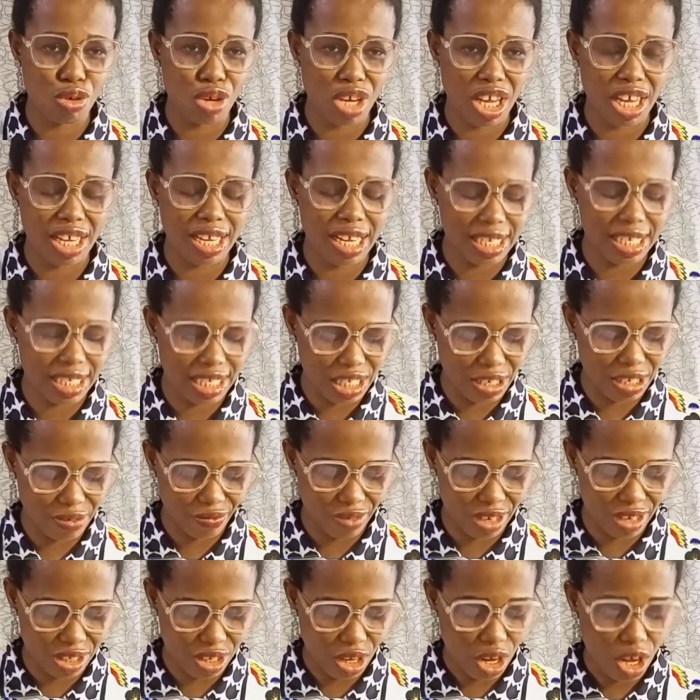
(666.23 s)
Okay, that's the
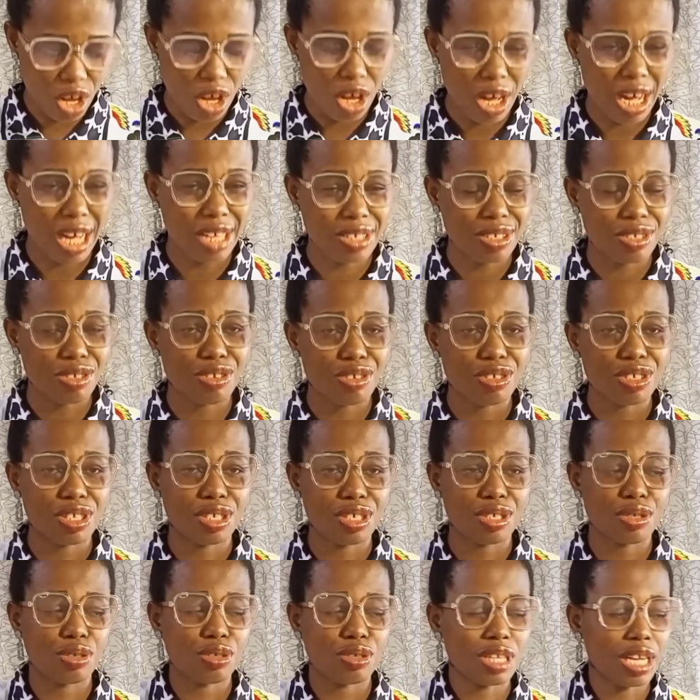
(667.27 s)
difference how to use
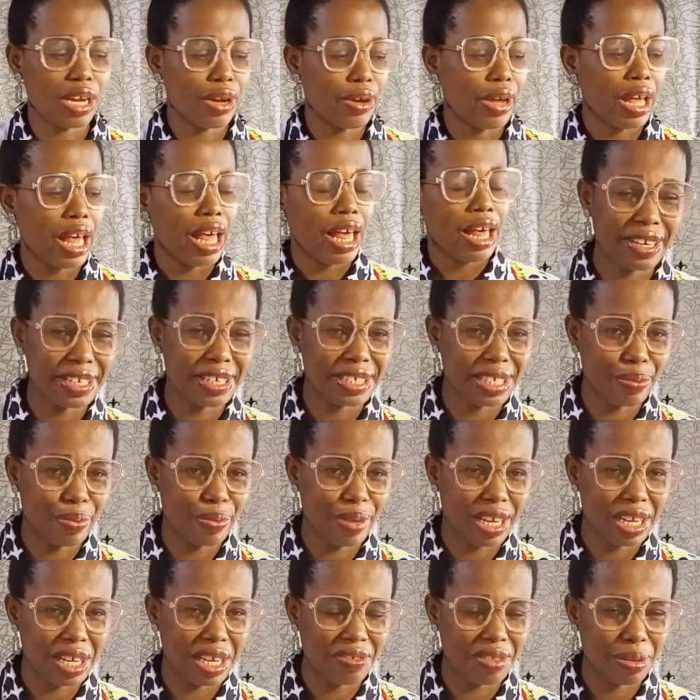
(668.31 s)
these two. Now, another
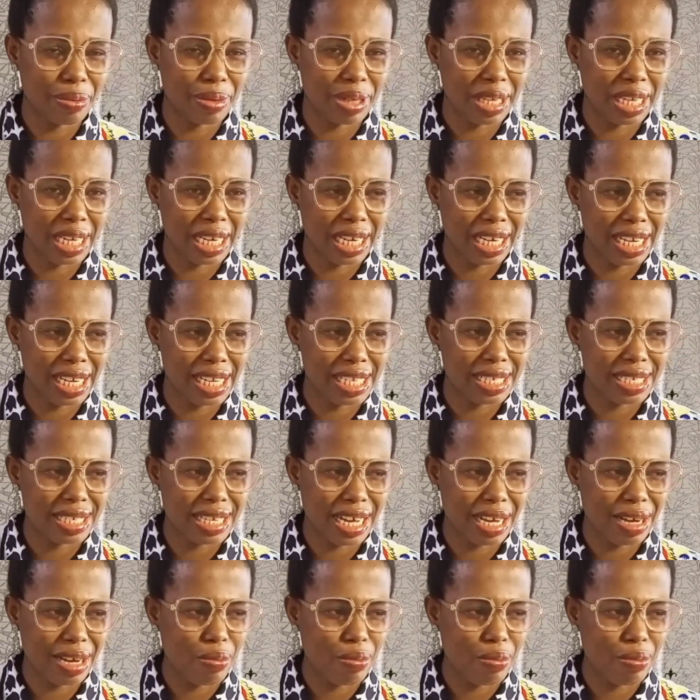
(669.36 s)
example I gave them in the class,